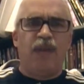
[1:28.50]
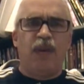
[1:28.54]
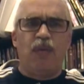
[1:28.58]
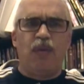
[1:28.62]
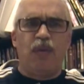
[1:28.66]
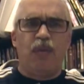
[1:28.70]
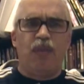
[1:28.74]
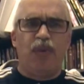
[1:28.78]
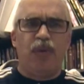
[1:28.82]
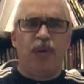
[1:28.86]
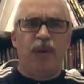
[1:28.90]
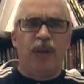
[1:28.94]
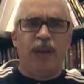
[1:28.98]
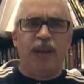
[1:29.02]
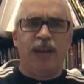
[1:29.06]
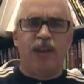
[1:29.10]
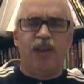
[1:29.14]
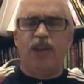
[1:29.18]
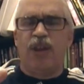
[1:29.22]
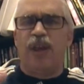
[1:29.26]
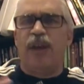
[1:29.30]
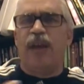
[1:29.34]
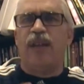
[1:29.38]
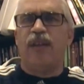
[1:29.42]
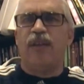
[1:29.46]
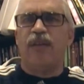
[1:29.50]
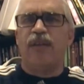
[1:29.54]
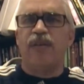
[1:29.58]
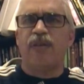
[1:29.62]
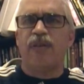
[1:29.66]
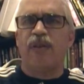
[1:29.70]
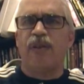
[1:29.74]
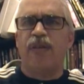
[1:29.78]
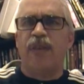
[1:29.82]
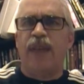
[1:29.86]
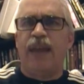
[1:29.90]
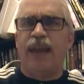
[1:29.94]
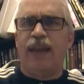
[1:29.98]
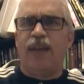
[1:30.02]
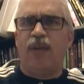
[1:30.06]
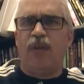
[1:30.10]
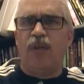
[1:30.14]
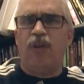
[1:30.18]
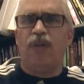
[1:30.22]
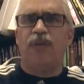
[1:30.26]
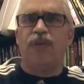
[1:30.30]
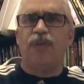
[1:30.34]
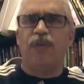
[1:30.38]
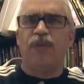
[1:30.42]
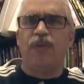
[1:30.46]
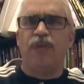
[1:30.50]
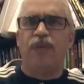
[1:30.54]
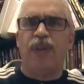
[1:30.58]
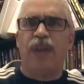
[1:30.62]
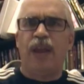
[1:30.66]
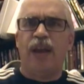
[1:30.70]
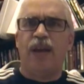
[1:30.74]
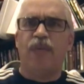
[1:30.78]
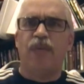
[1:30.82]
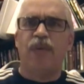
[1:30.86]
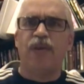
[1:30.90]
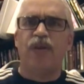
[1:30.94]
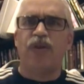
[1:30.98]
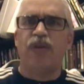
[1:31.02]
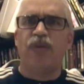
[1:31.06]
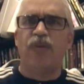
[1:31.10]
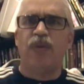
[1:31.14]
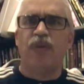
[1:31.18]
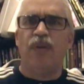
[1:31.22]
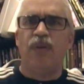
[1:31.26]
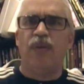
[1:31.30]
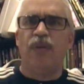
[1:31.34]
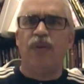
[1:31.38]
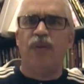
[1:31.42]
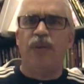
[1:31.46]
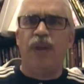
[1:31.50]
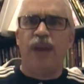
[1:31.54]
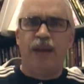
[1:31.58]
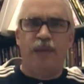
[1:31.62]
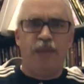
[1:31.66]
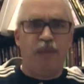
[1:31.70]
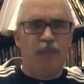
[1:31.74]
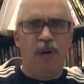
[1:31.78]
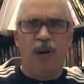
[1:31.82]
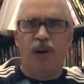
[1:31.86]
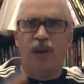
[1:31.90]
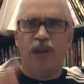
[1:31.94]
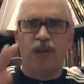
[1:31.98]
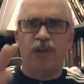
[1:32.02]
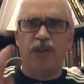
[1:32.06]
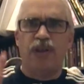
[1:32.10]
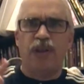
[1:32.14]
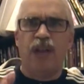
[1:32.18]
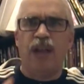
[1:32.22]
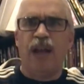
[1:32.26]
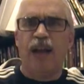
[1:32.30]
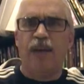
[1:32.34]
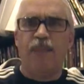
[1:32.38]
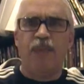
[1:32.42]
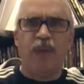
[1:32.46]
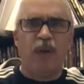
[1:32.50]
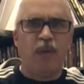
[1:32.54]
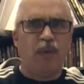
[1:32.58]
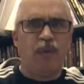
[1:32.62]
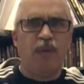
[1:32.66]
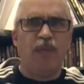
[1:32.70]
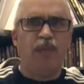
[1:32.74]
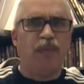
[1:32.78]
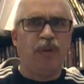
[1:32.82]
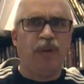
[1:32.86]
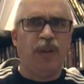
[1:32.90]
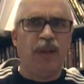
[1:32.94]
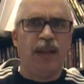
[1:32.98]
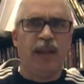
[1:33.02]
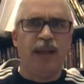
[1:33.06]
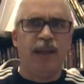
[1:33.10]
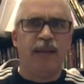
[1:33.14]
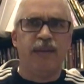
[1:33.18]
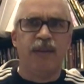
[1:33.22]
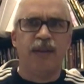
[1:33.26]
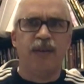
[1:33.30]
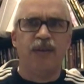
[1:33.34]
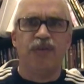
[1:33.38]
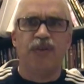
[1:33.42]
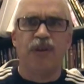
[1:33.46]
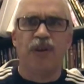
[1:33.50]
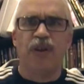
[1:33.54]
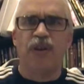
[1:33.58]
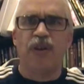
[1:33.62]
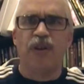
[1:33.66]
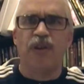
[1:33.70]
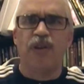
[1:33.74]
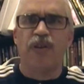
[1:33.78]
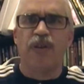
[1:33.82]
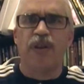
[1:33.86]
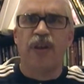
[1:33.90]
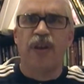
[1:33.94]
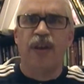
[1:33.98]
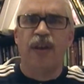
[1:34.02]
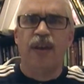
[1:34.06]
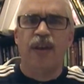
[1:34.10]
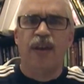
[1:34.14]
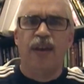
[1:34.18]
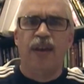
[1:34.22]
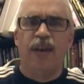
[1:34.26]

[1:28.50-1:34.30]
if they were putting a chalice on that altar for that ritual, they'd polish it up. They wouldn't put it out there tarnished.